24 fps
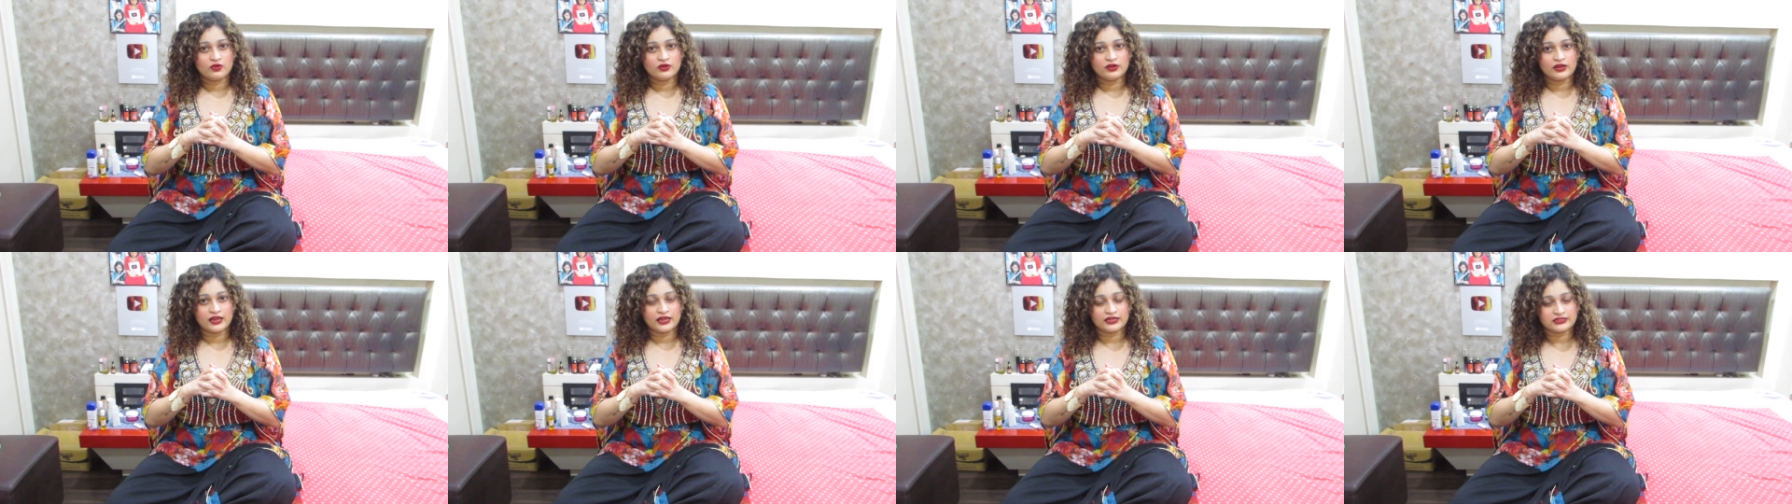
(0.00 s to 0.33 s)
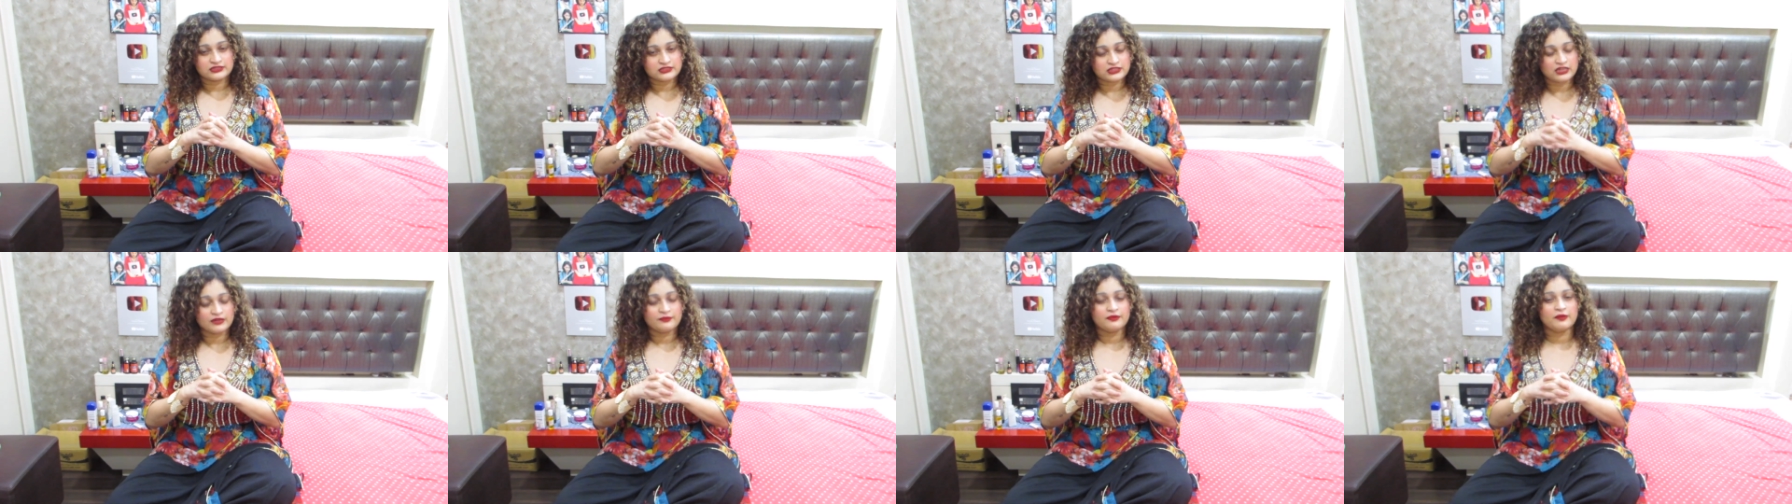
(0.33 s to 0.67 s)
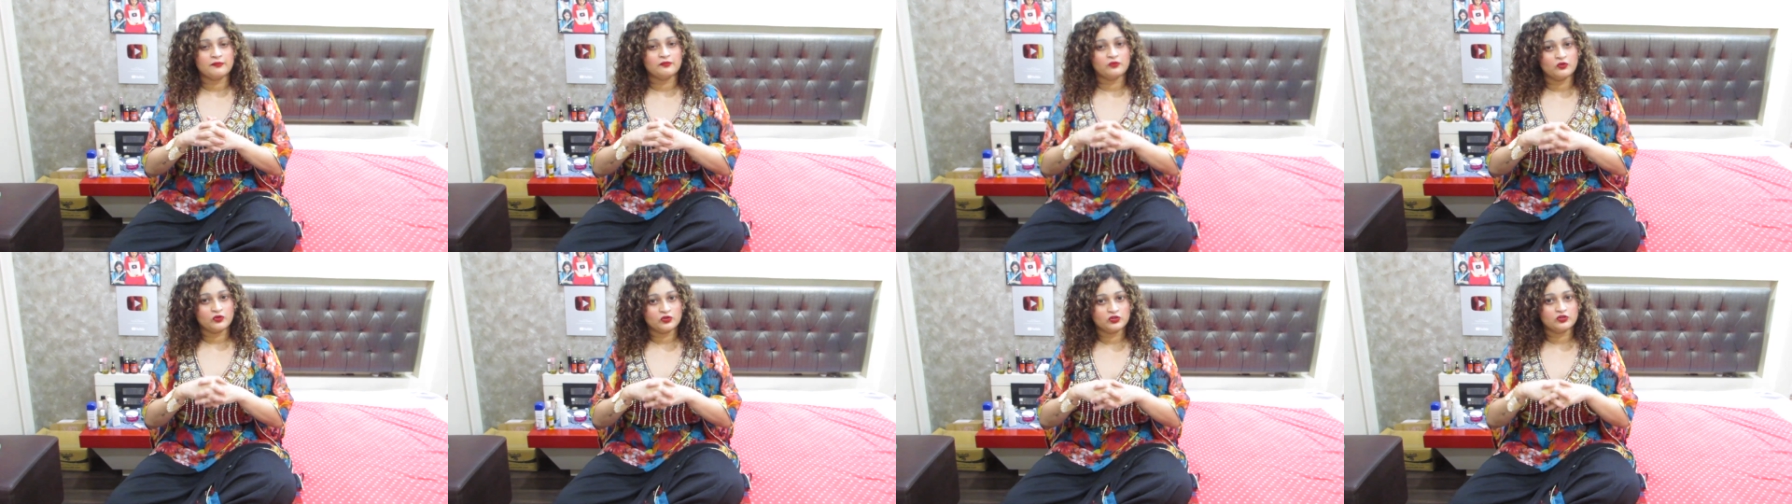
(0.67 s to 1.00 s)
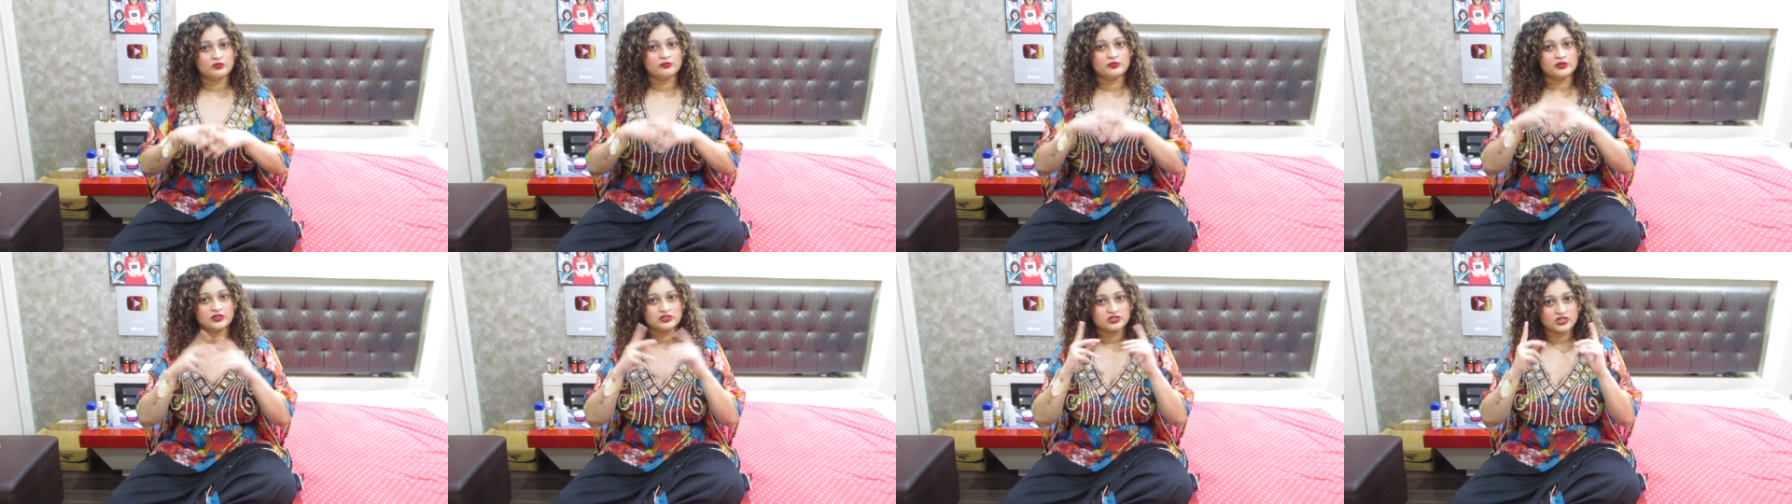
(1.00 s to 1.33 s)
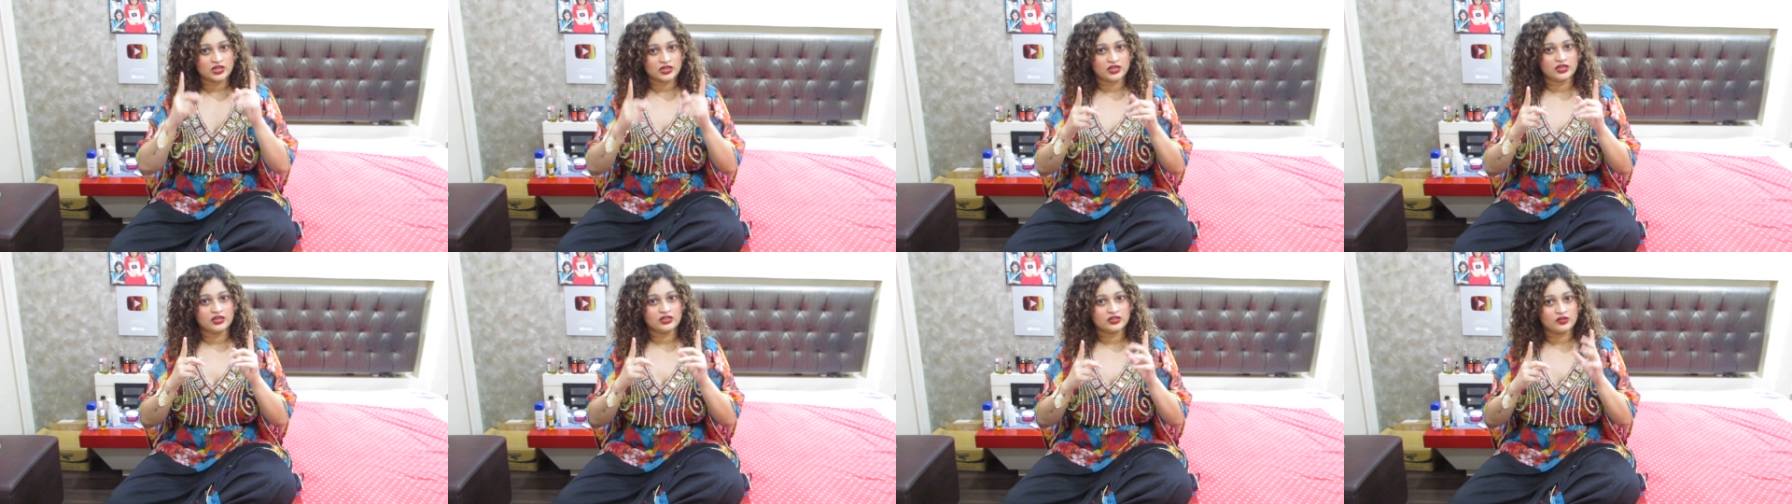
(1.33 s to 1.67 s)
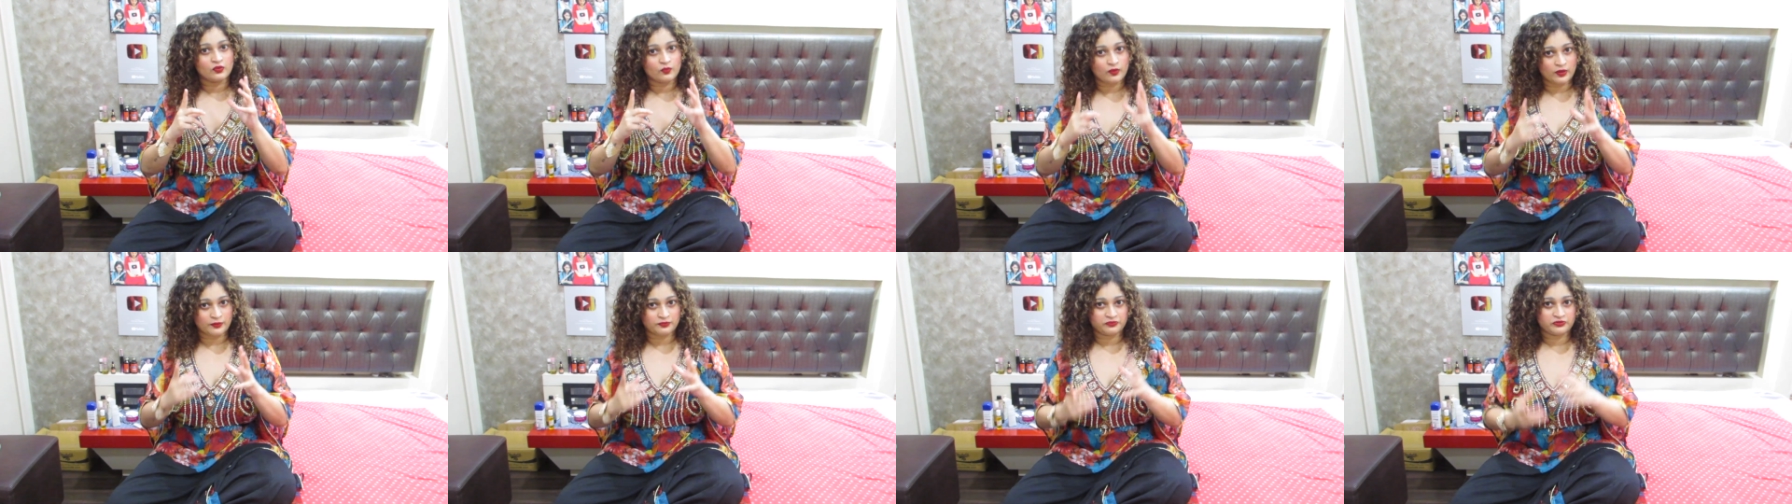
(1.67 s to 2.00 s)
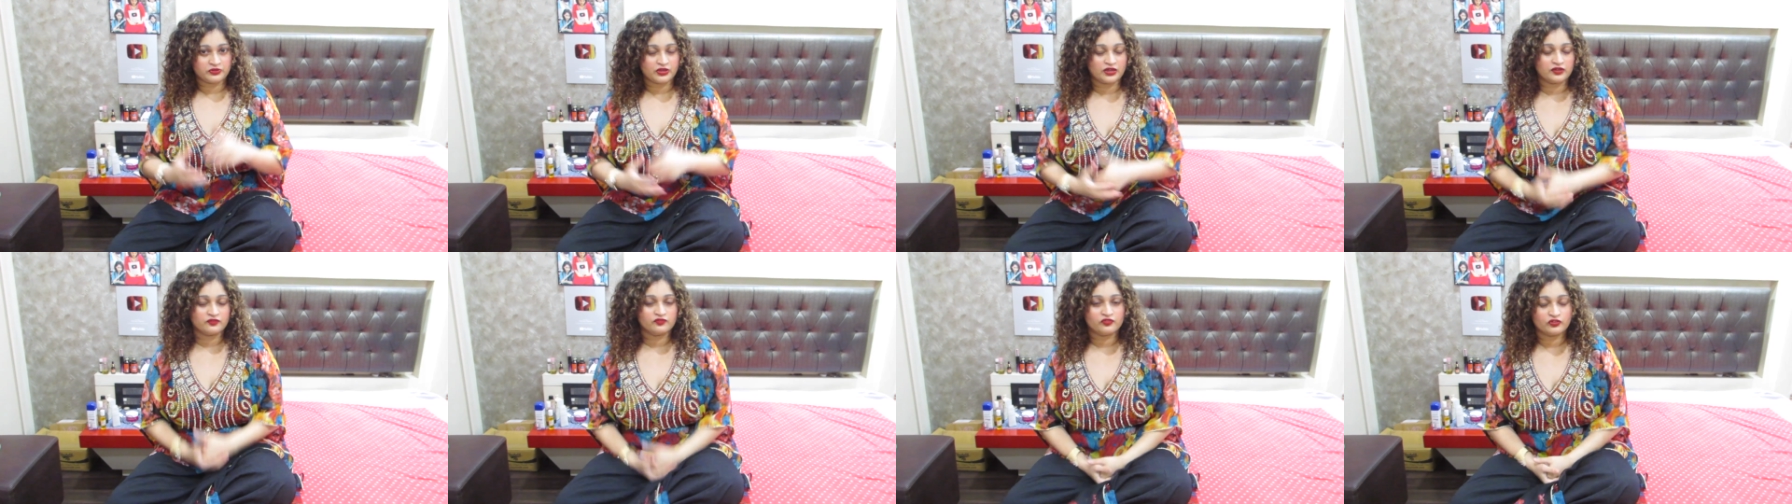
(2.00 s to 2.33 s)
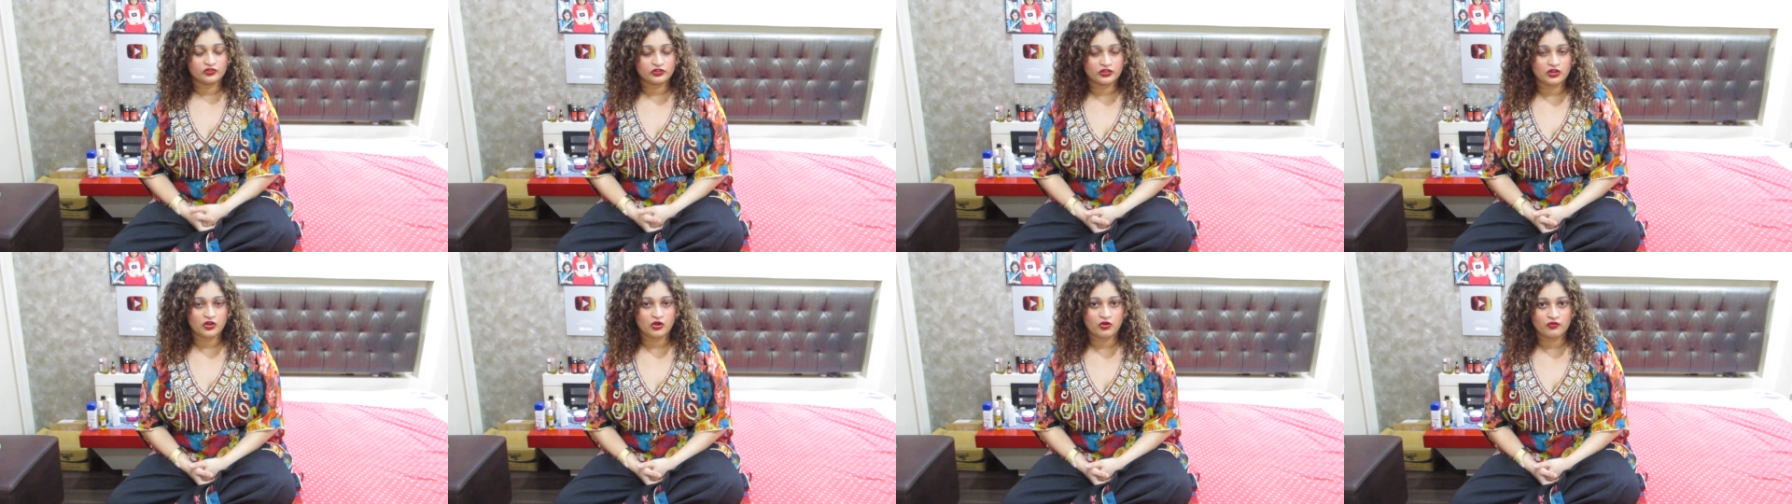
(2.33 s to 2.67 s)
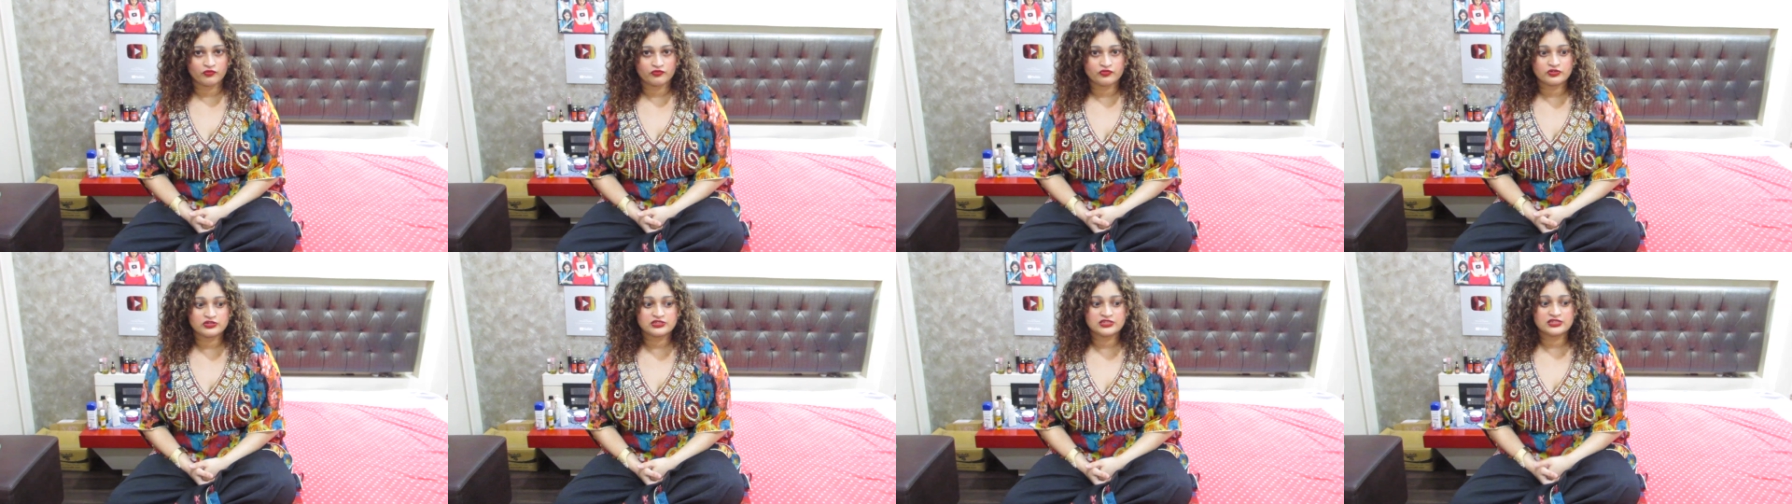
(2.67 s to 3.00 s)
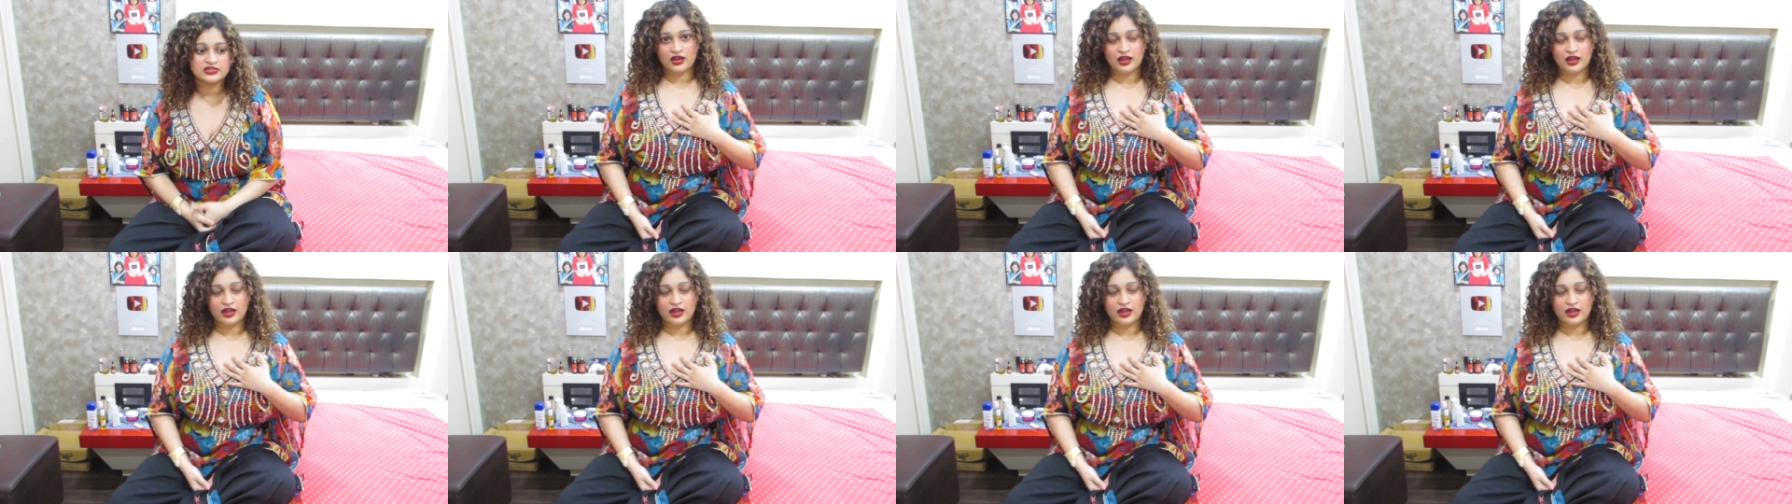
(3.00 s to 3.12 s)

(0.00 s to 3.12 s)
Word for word: next time i'm going to be checking the website for their offers and